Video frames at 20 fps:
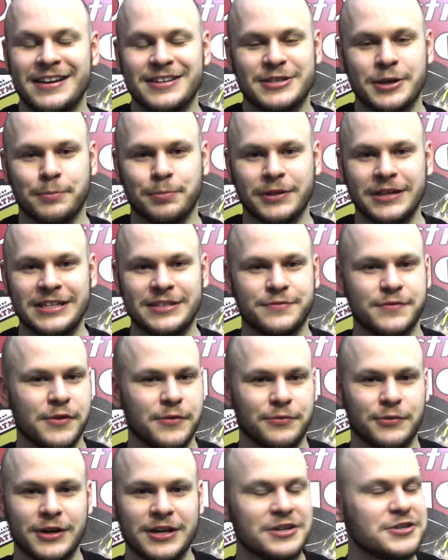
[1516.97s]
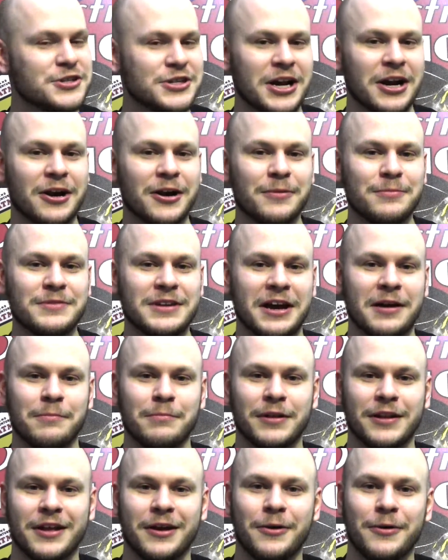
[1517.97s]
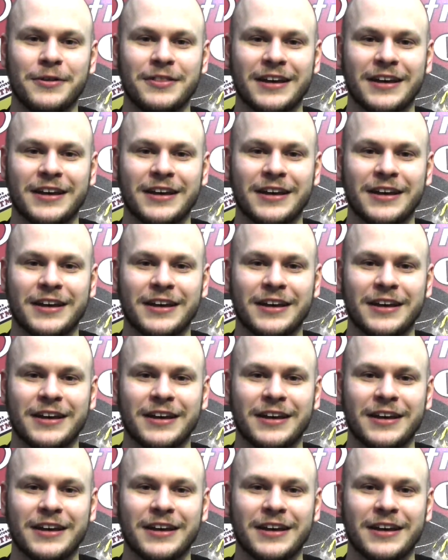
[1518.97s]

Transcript: so please feel free to share them down below